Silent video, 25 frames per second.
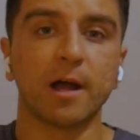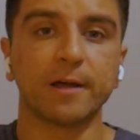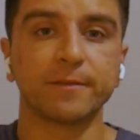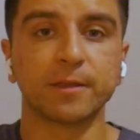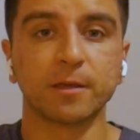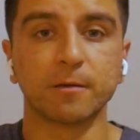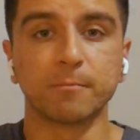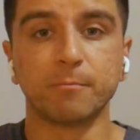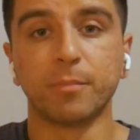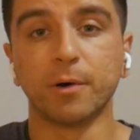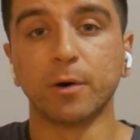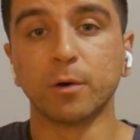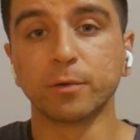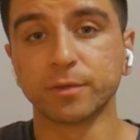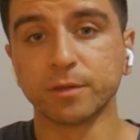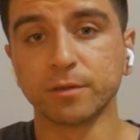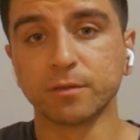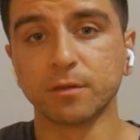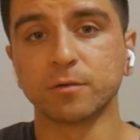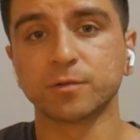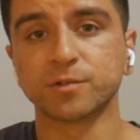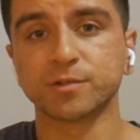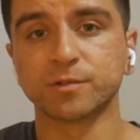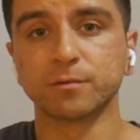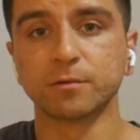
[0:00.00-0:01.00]
I think both of
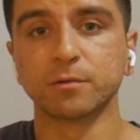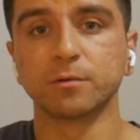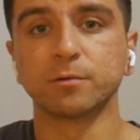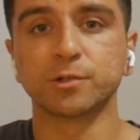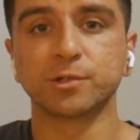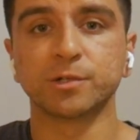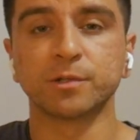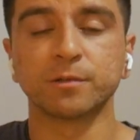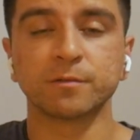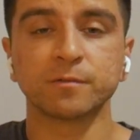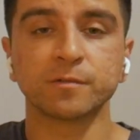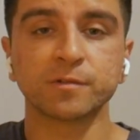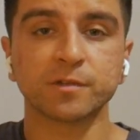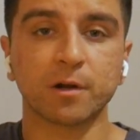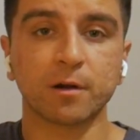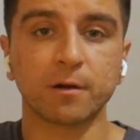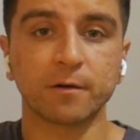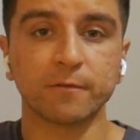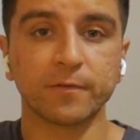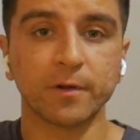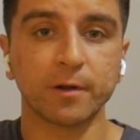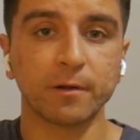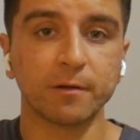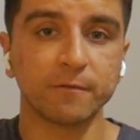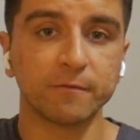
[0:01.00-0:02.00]
those solutions
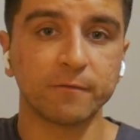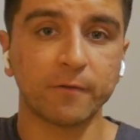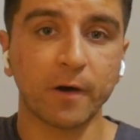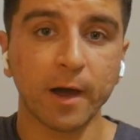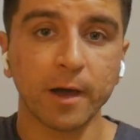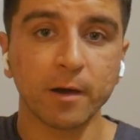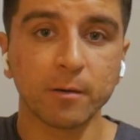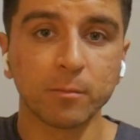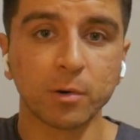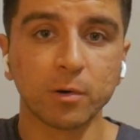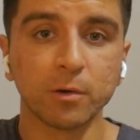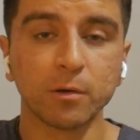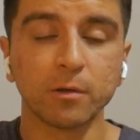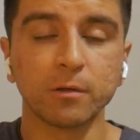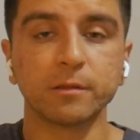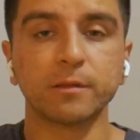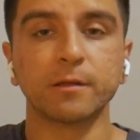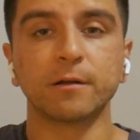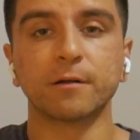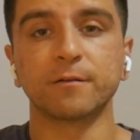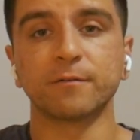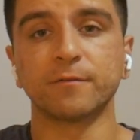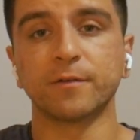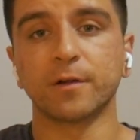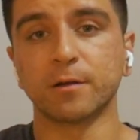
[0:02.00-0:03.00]
are very viable,
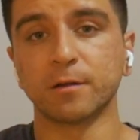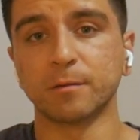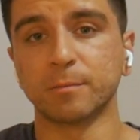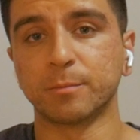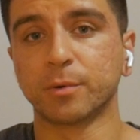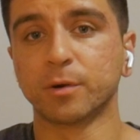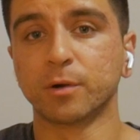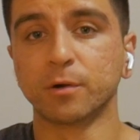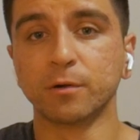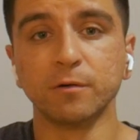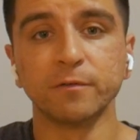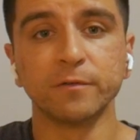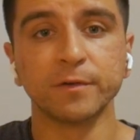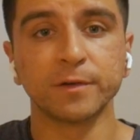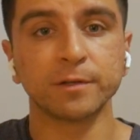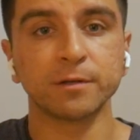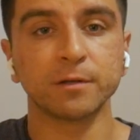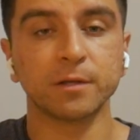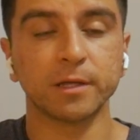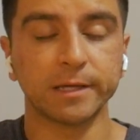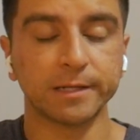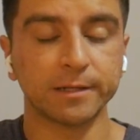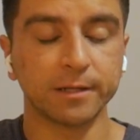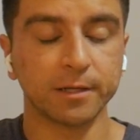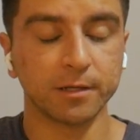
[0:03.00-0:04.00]
they're very
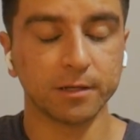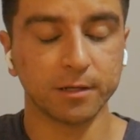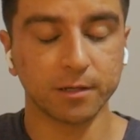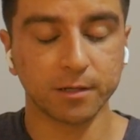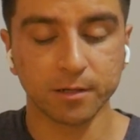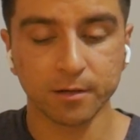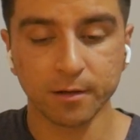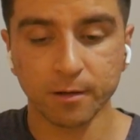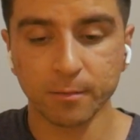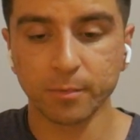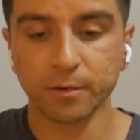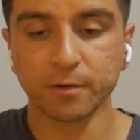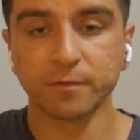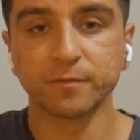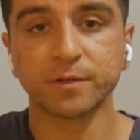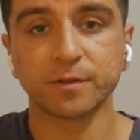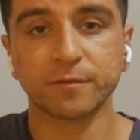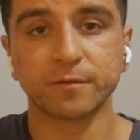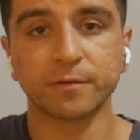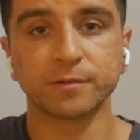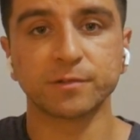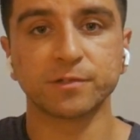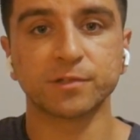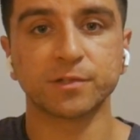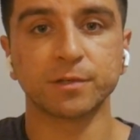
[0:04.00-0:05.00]
proven in a number of
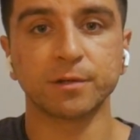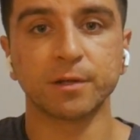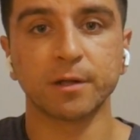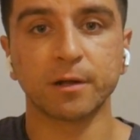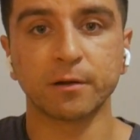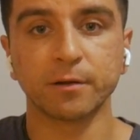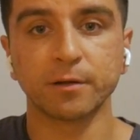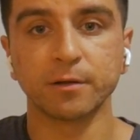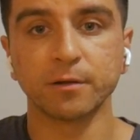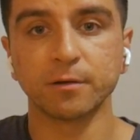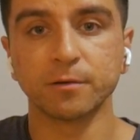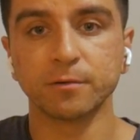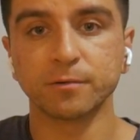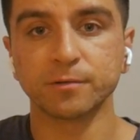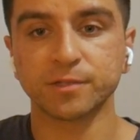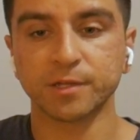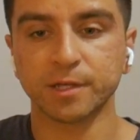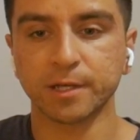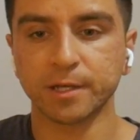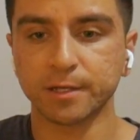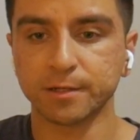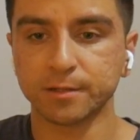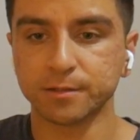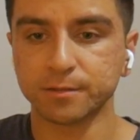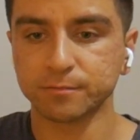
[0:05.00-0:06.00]
different scenarios
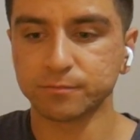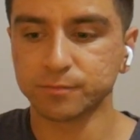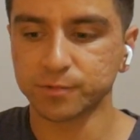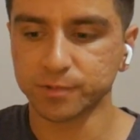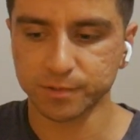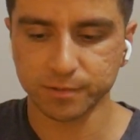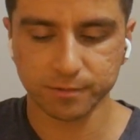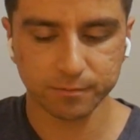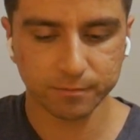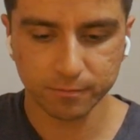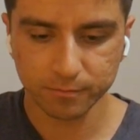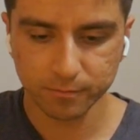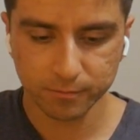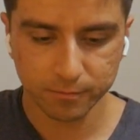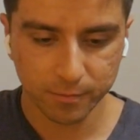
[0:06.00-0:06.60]
and just